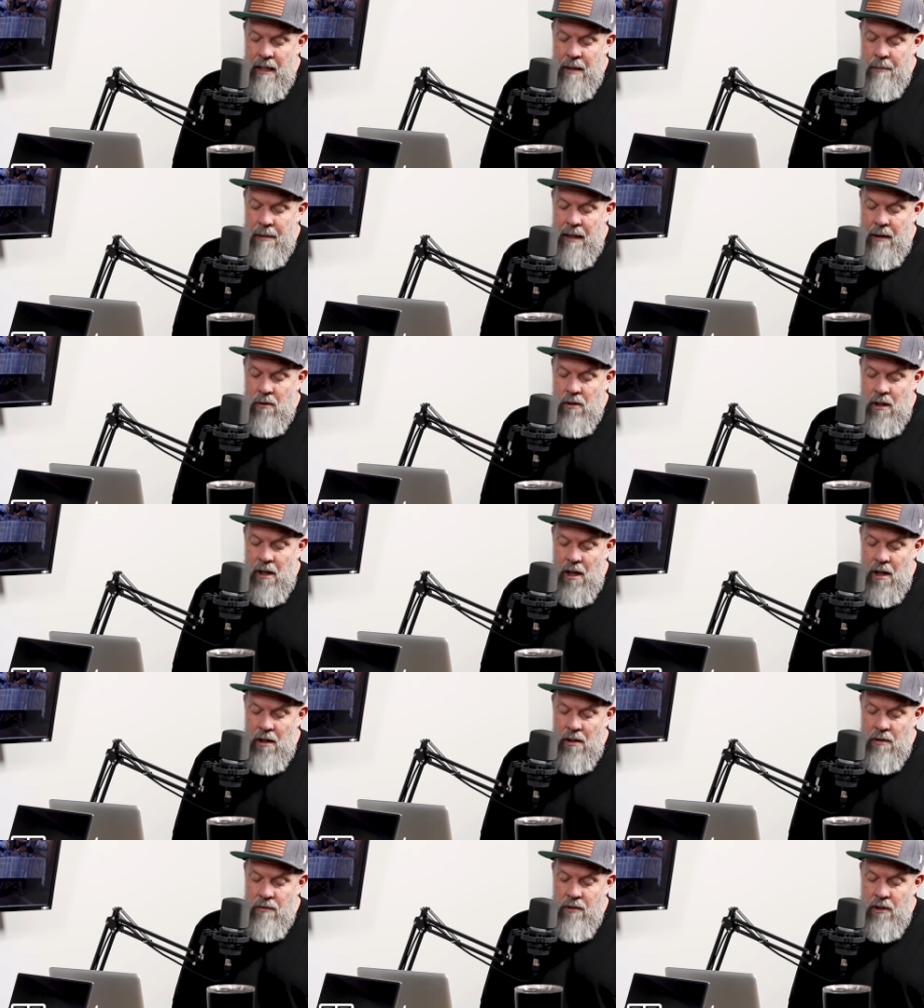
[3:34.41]
But I will
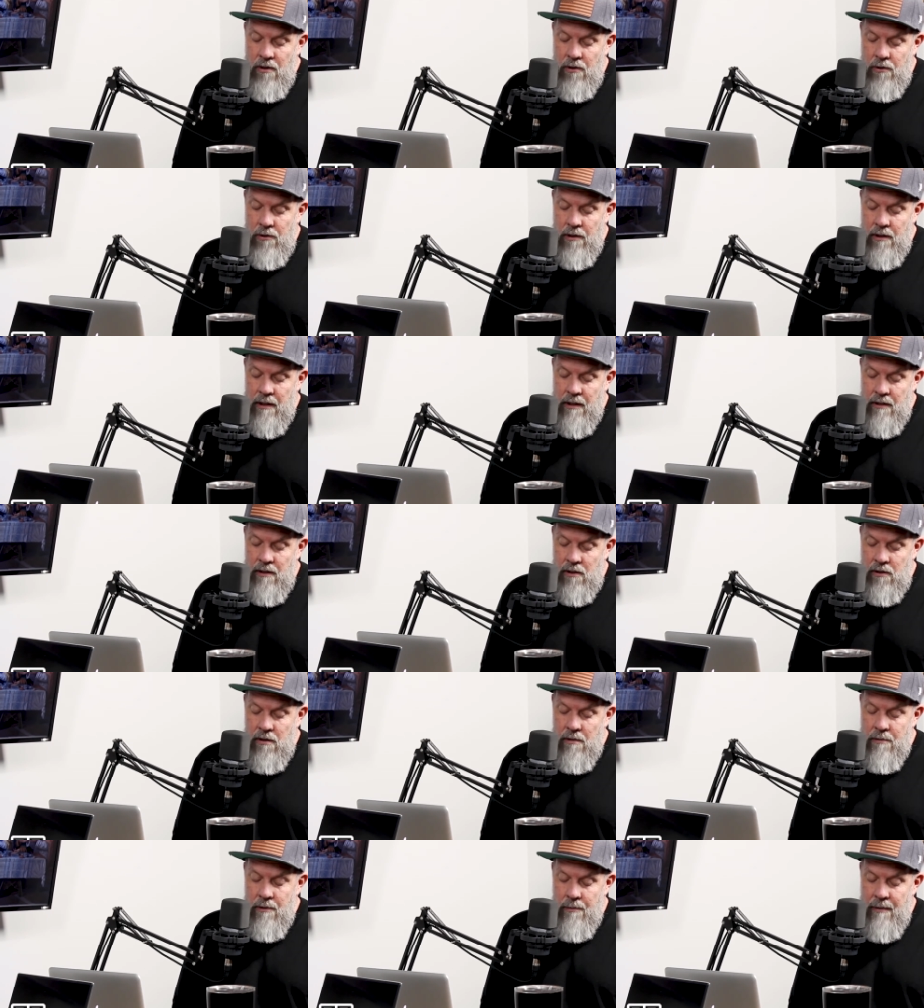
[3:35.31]
call on the Lord, and the
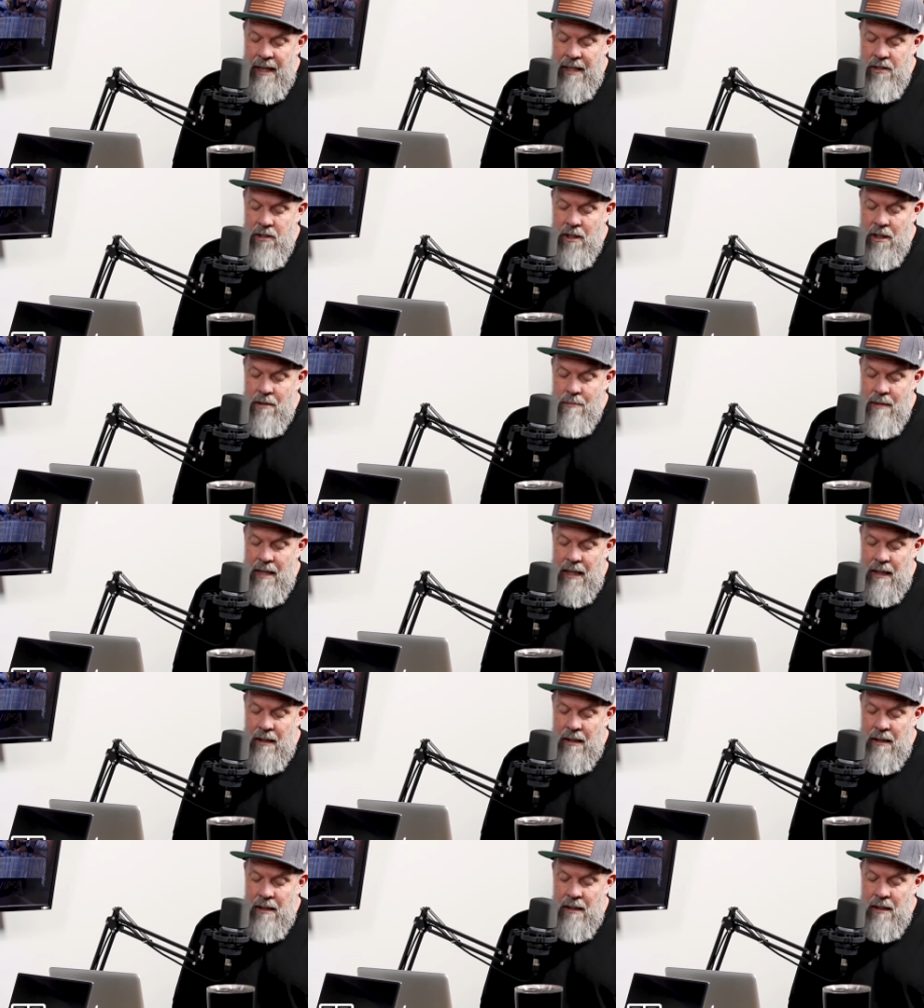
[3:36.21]
Lord will rescue
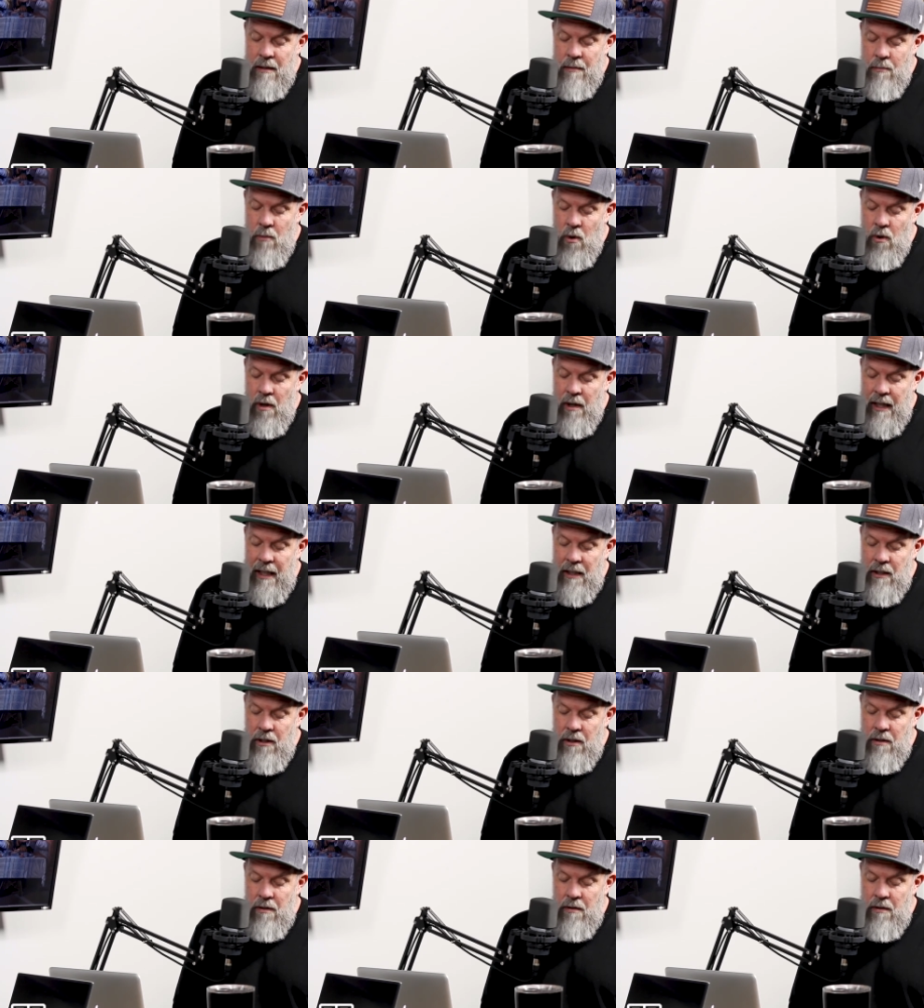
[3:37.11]
me
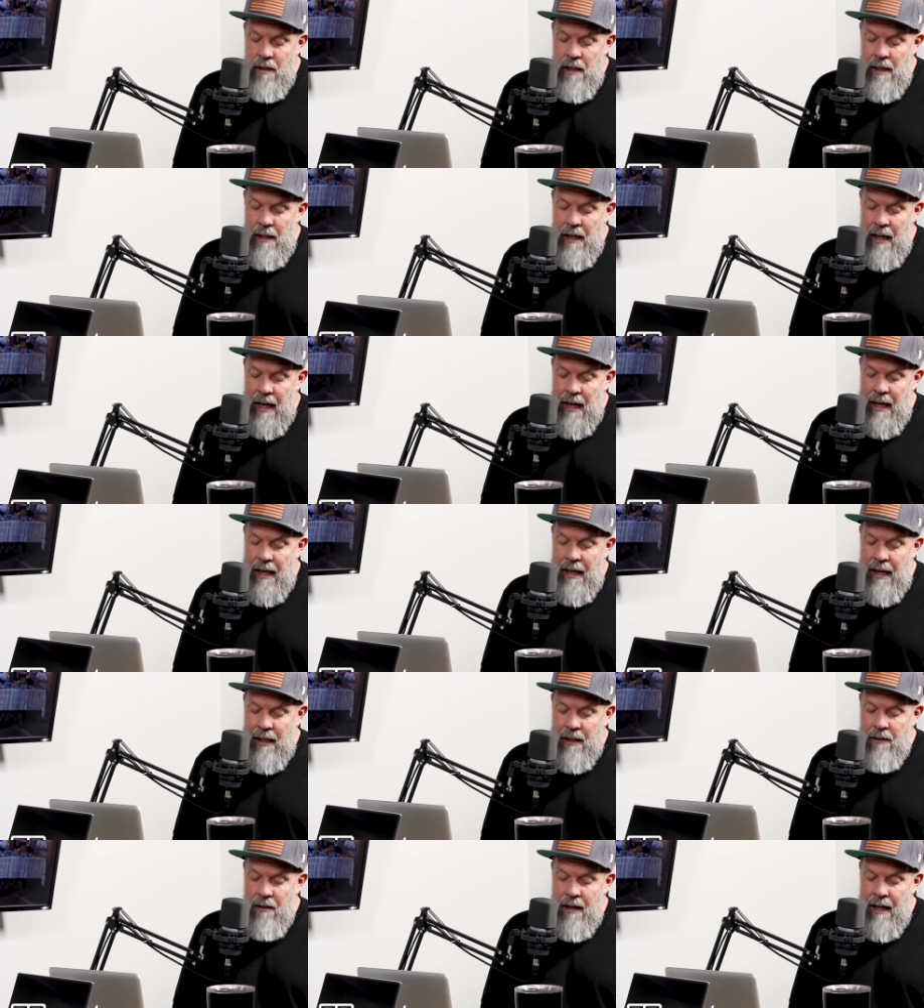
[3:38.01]
morning, noon, and night.
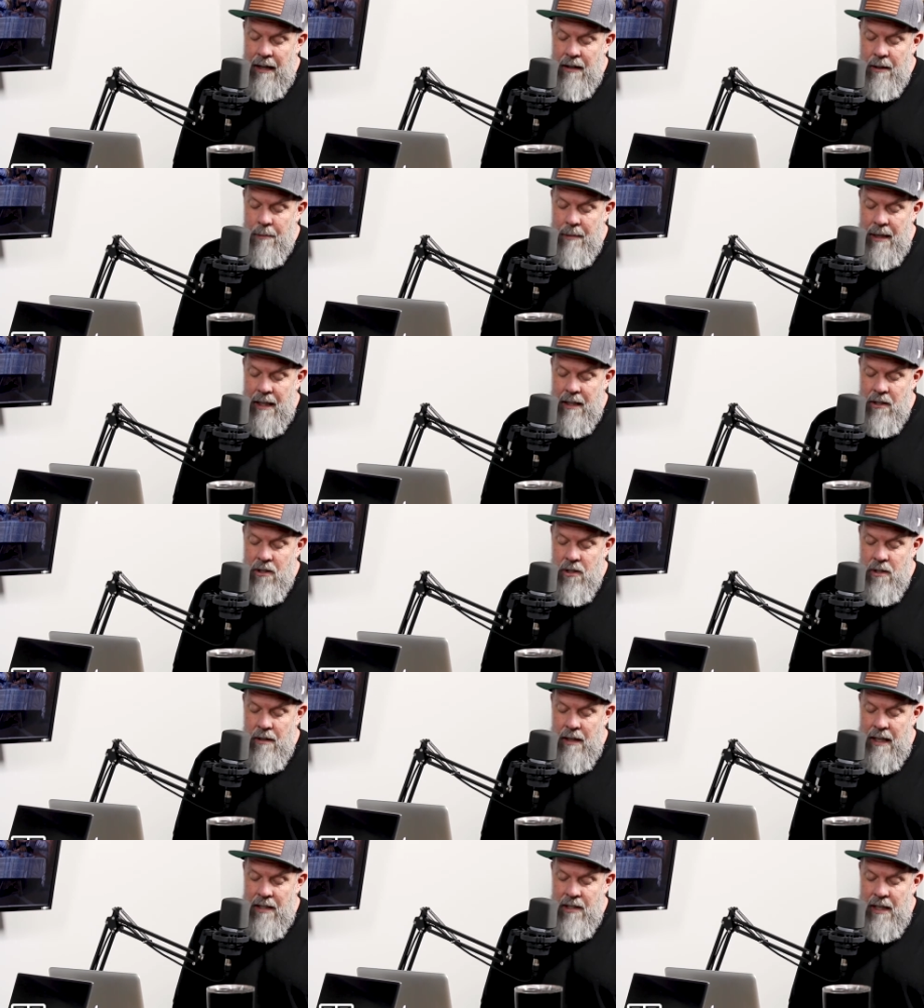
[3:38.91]
I cry out in my
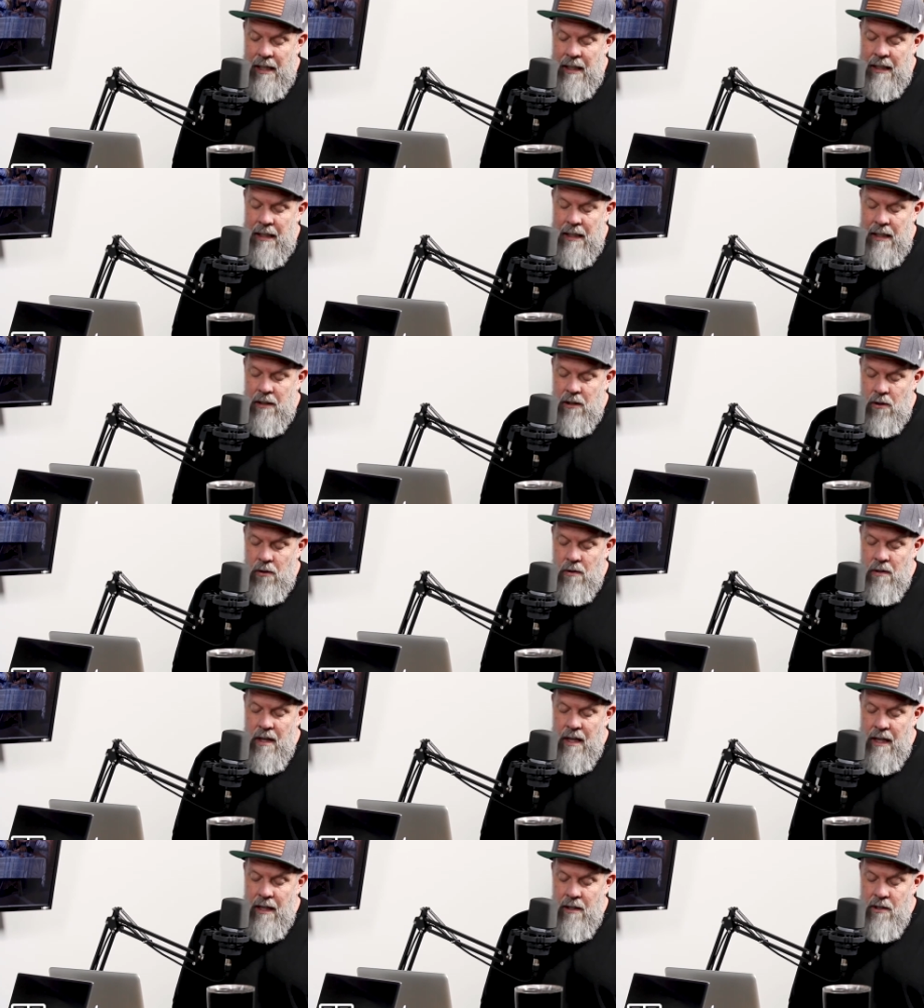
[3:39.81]
distress, and the
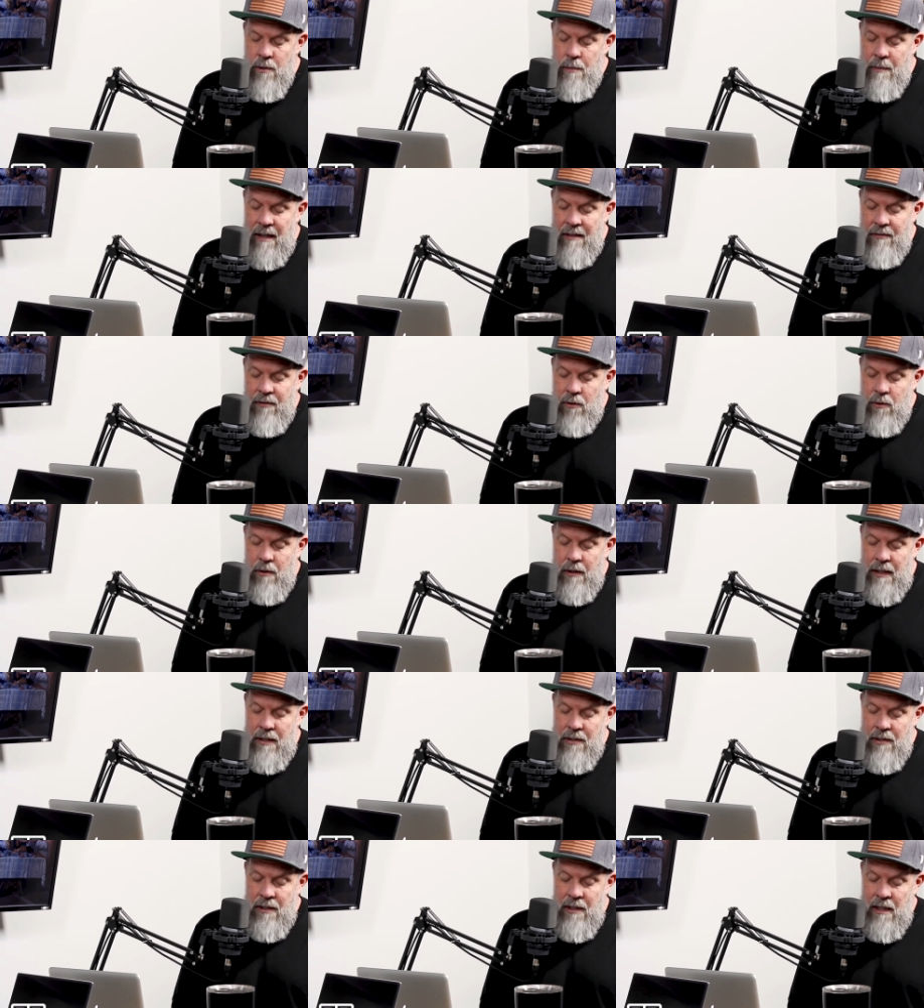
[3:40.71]
Lord hears my
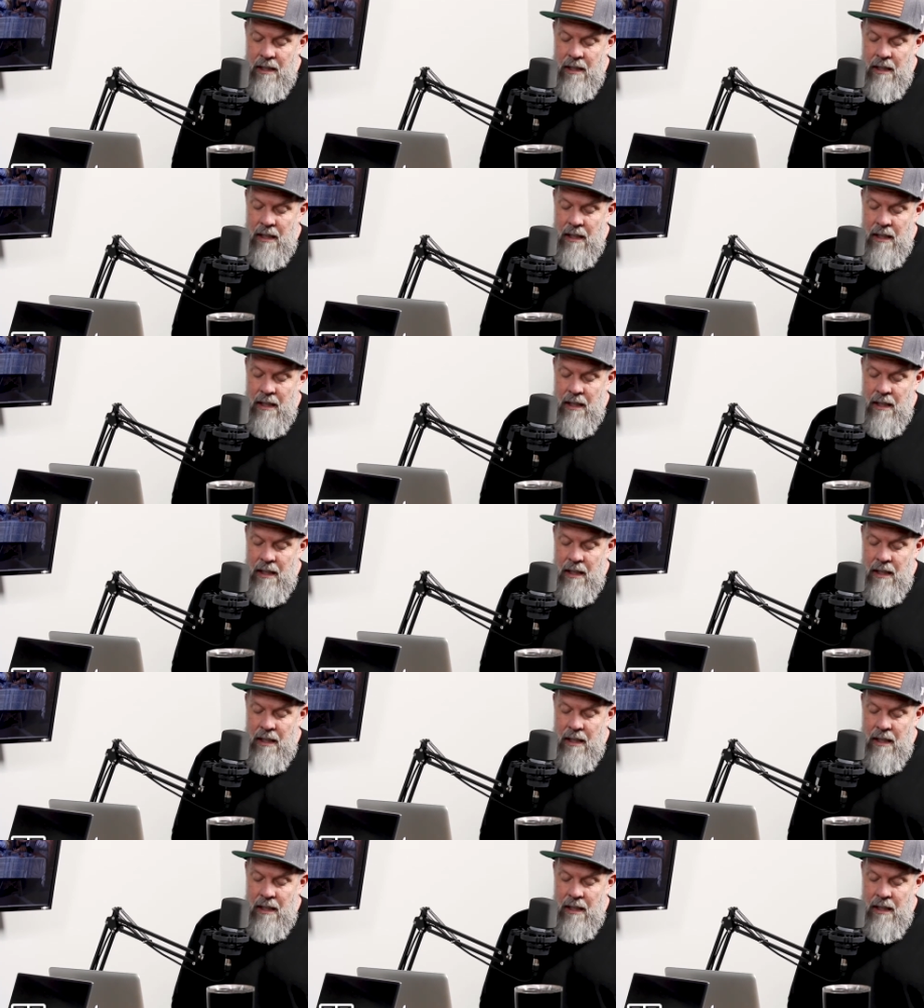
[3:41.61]
voice.